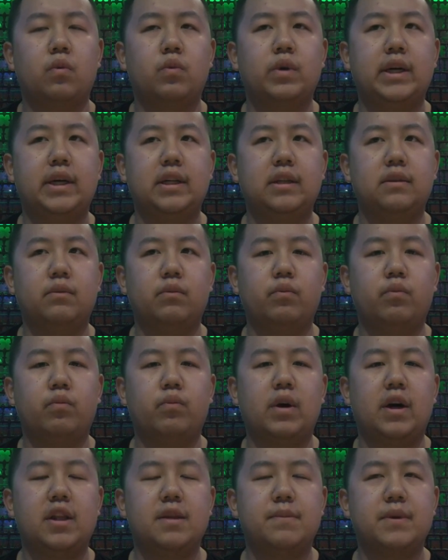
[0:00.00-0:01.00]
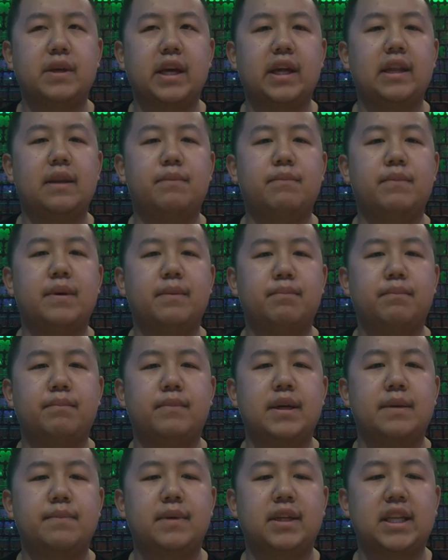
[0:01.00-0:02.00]
Well, at the beginning, me
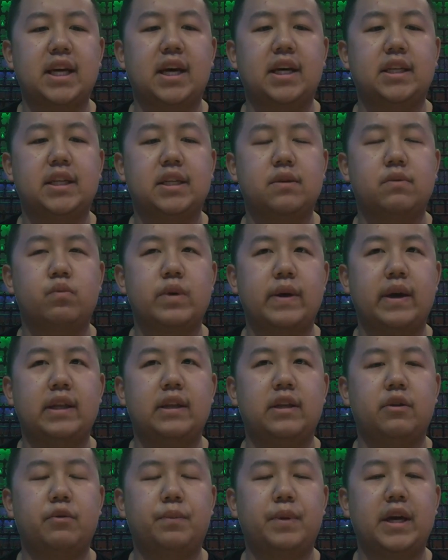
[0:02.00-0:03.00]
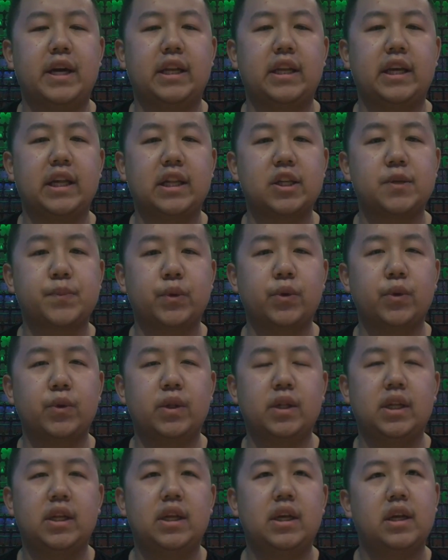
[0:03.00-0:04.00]
and my dad, we ended up playing English
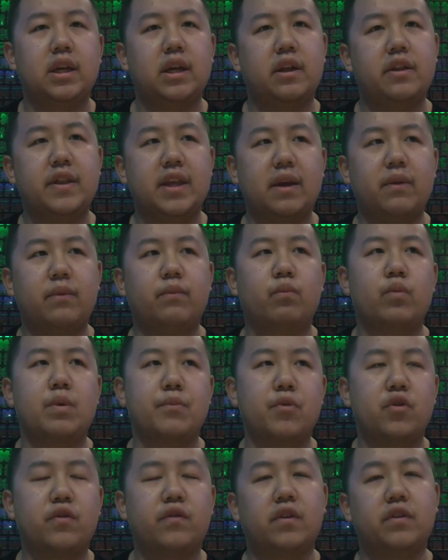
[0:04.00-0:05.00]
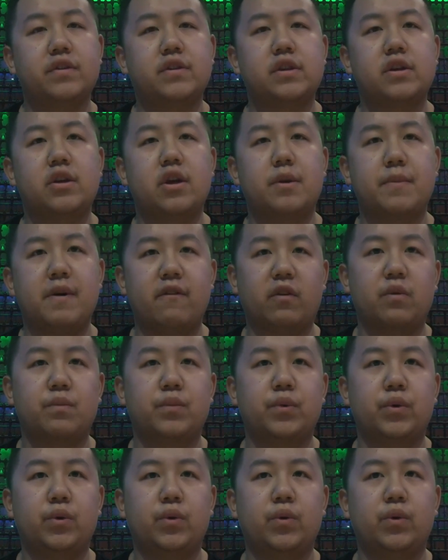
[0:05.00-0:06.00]
pool, and then we moved on to
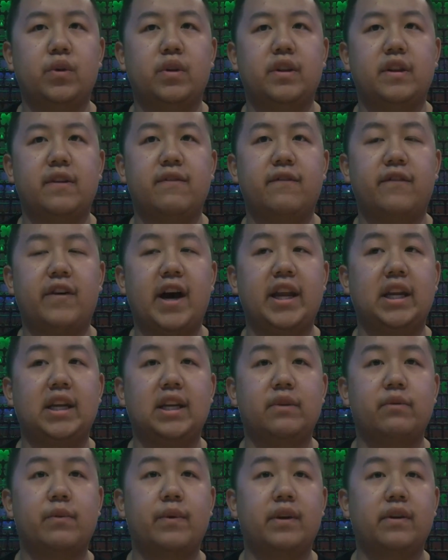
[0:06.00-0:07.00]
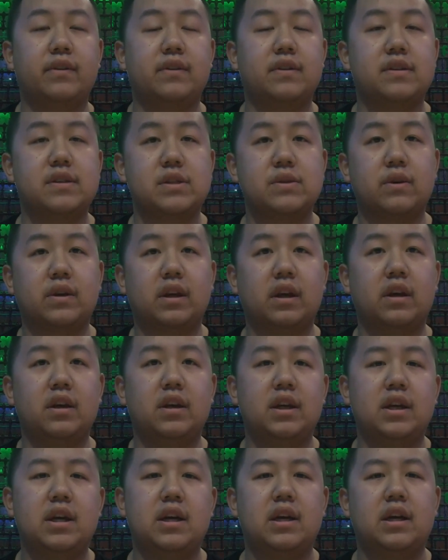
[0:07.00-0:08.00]
American pool, then finally we went on to snooker,
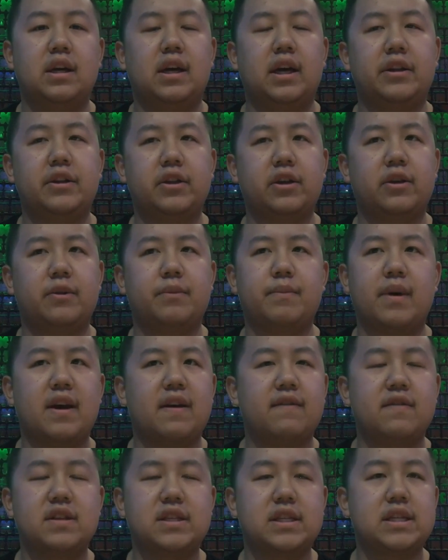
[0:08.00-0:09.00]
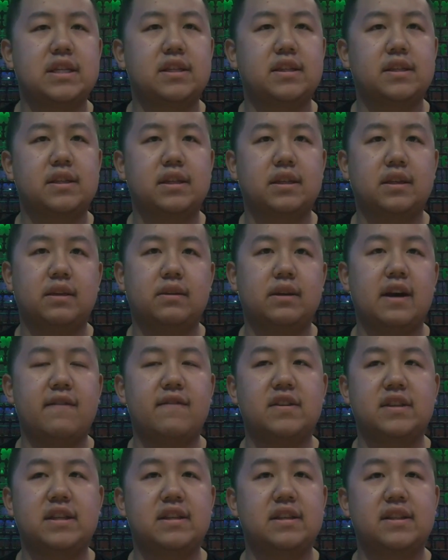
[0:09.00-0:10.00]
and ever since
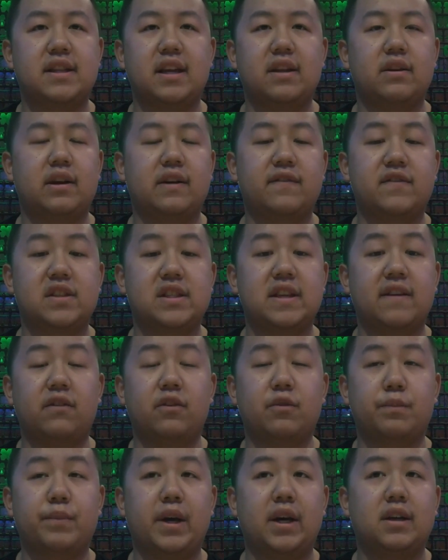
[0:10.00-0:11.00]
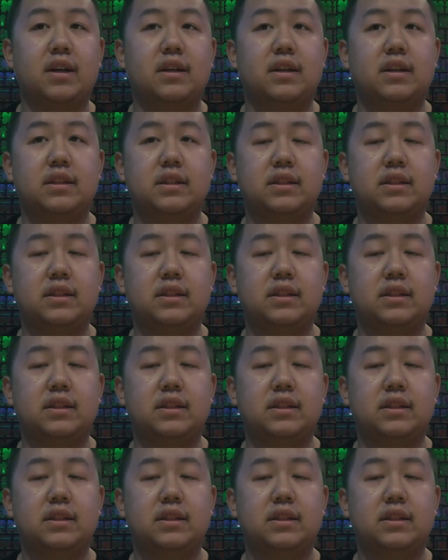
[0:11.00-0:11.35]
then I've just never looked back,